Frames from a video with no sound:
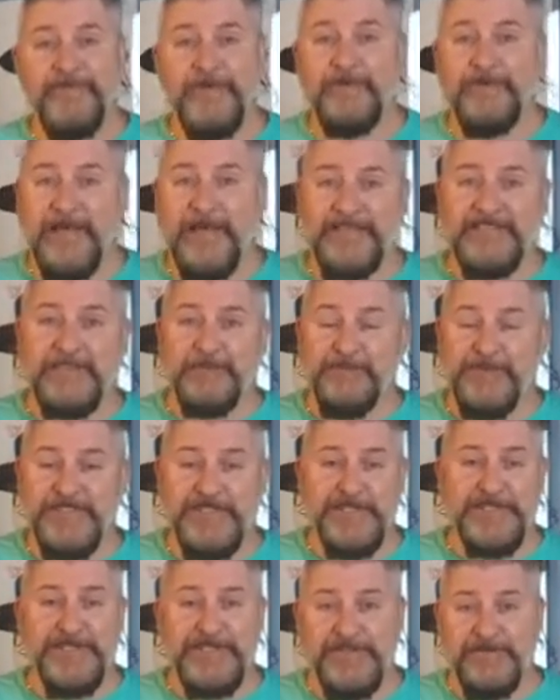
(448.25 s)
We got some
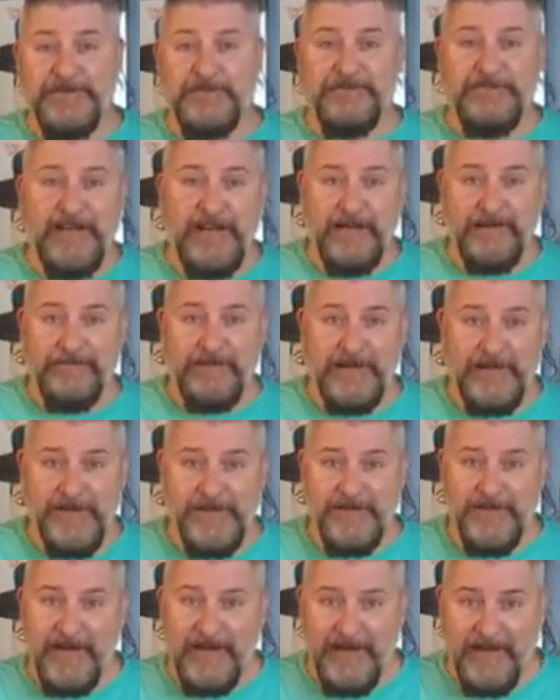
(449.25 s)
positions for
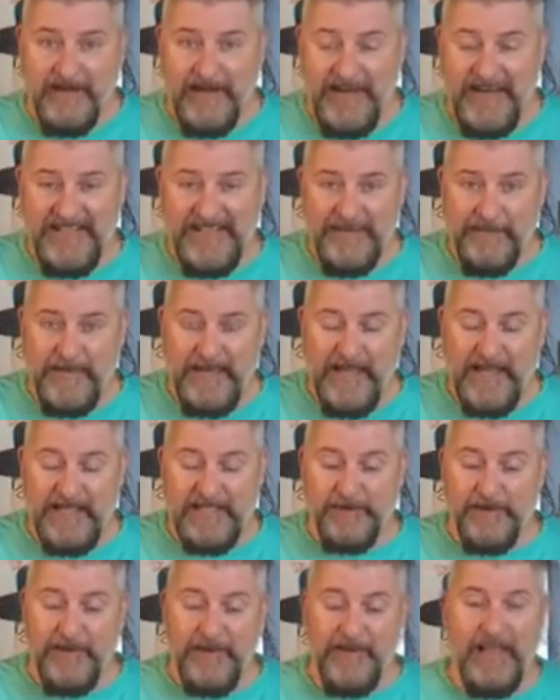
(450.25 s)
firefighters right here at NSA
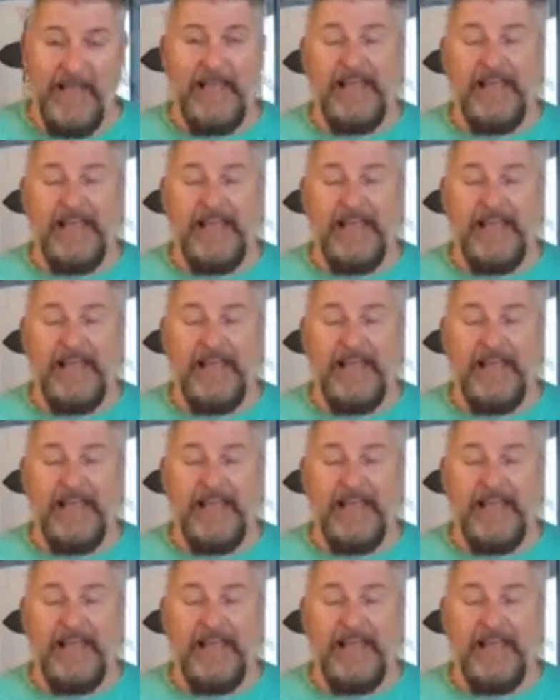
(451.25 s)
Mechanicsburg.